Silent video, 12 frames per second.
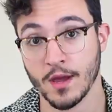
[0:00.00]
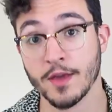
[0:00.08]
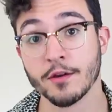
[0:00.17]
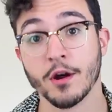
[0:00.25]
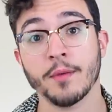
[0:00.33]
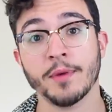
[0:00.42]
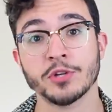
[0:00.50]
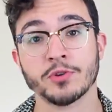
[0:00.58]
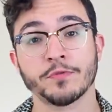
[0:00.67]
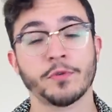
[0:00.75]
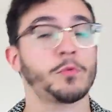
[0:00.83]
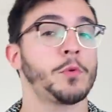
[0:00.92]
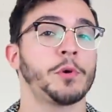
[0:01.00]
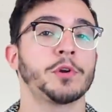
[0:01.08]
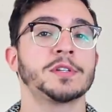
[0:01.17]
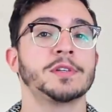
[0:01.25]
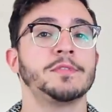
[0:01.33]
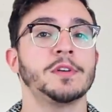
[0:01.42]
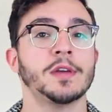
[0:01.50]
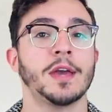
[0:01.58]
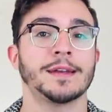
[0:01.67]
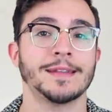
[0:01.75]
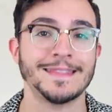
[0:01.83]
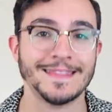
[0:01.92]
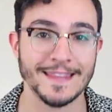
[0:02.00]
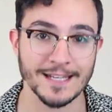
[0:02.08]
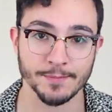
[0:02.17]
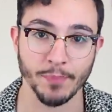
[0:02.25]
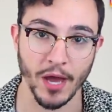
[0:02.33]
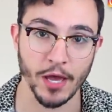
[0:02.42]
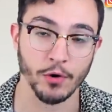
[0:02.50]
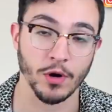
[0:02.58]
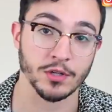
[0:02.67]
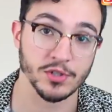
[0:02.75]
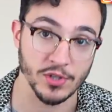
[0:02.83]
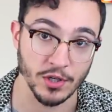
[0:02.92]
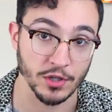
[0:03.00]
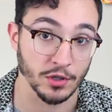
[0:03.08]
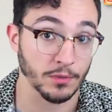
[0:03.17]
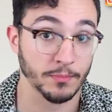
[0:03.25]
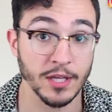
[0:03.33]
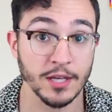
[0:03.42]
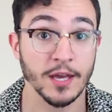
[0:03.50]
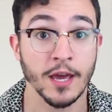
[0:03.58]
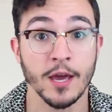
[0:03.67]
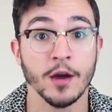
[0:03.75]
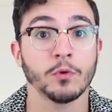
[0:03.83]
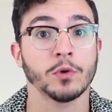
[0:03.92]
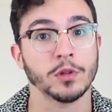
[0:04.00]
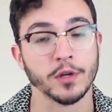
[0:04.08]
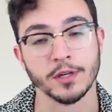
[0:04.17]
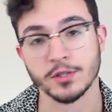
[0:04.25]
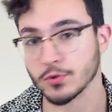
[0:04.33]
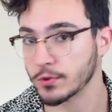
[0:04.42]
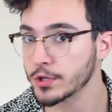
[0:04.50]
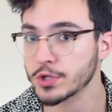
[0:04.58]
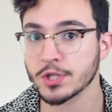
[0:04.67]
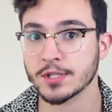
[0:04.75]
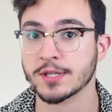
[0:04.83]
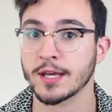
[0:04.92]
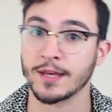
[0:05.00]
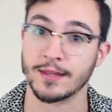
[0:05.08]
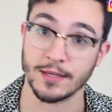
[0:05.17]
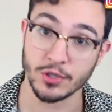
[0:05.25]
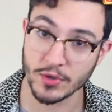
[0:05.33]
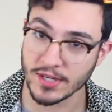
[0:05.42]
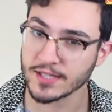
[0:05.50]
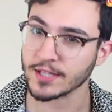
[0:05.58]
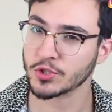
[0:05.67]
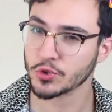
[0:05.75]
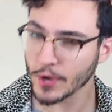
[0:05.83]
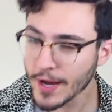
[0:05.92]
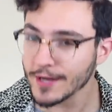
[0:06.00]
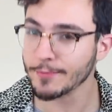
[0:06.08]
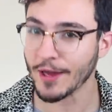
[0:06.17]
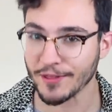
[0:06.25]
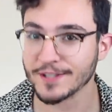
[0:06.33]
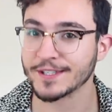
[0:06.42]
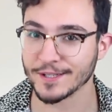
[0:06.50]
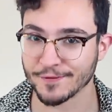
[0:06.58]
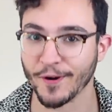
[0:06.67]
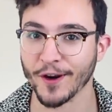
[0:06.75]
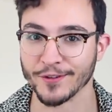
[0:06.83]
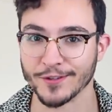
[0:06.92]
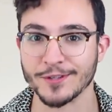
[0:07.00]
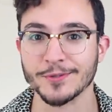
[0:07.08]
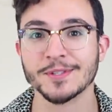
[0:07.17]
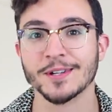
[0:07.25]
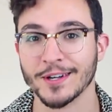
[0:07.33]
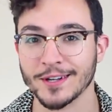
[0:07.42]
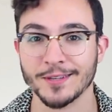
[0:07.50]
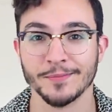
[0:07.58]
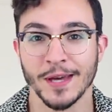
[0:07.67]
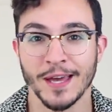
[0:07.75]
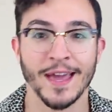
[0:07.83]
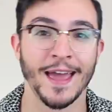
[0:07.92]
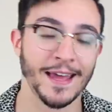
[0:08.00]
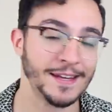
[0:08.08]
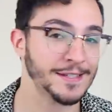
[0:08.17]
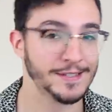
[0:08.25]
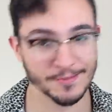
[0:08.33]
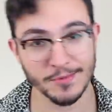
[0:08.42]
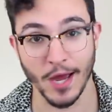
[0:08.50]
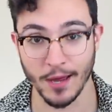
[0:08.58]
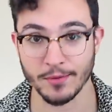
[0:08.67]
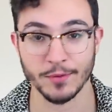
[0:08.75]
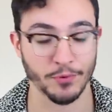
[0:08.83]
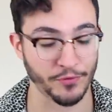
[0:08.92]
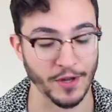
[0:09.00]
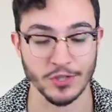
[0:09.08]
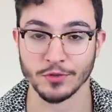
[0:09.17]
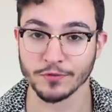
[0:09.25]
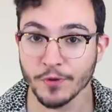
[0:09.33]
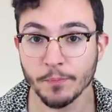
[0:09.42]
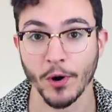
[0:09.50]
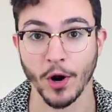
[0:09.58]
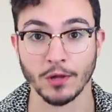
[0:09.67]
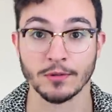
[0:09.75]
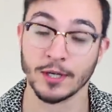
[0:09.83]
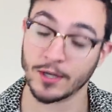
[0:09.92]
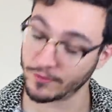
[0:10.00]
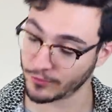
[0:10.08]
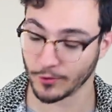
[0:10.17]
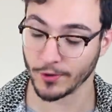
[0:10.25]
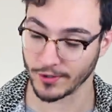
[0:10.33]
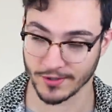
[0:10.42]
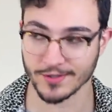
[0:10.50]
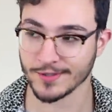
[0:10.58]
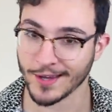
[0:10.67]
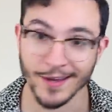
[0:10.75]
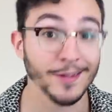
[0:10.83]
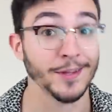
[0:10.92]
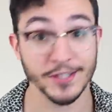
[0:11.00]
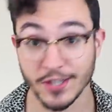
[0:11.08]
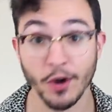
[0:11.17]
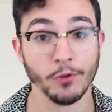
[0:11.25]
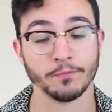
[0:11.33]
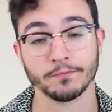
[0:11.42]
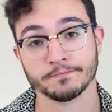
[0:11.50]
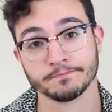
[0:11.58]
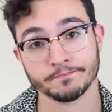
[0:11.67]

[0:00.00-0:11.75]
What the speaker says: Hey there, I'm Adrian from Rabona TV, and in this bio on Son Heung-min, we'll look at his origins, the interesting training methods his father used on him, and his time in professional football, of course. Let's go!